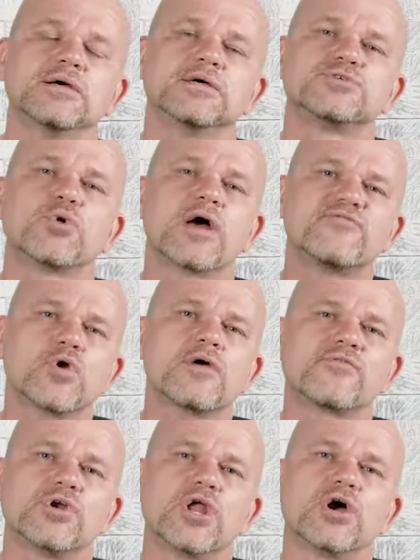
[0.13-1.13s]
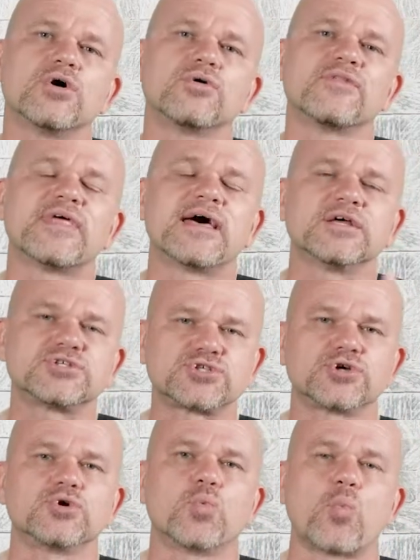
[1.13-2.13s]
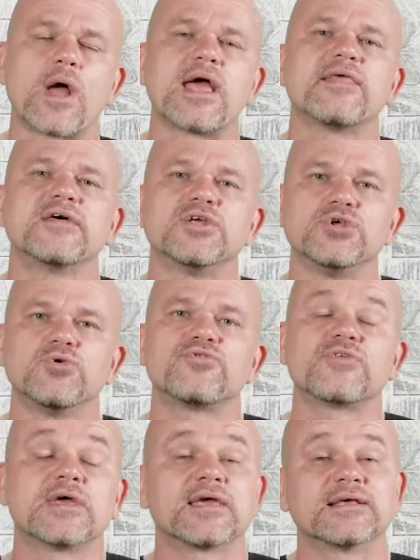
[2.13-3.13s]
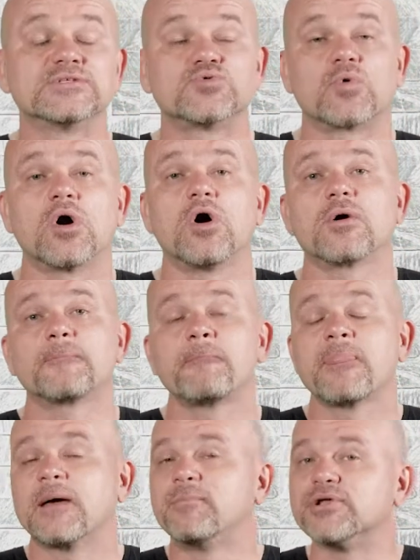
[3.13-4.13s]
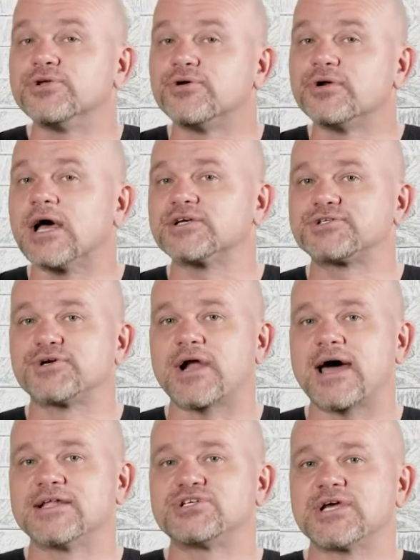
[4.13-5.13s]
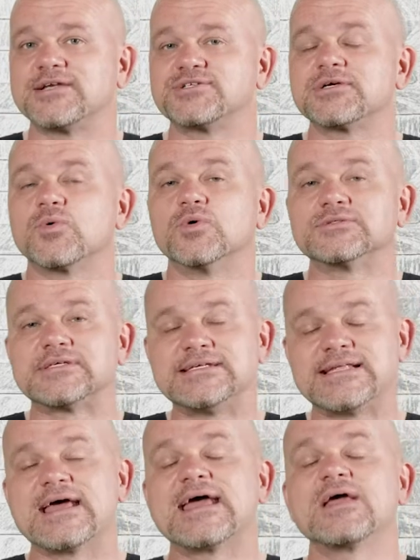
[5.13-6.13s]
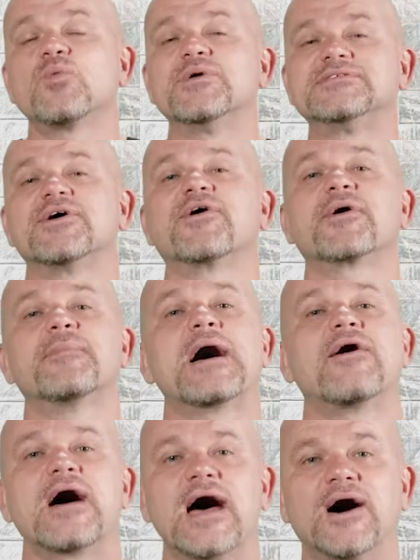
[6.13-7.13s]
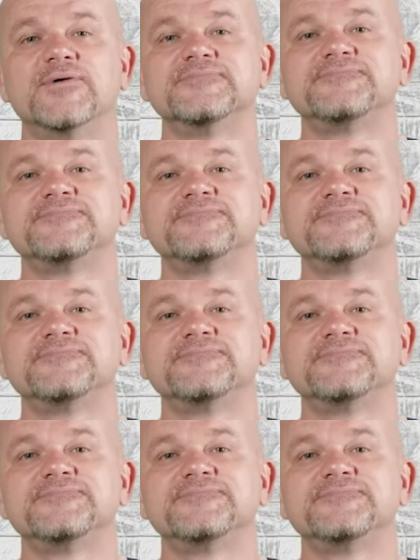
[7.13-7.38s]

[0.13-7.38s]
So have you ever known that a certain way that you think is wrong, but you're not sure how to change it? Well, today we talk about how.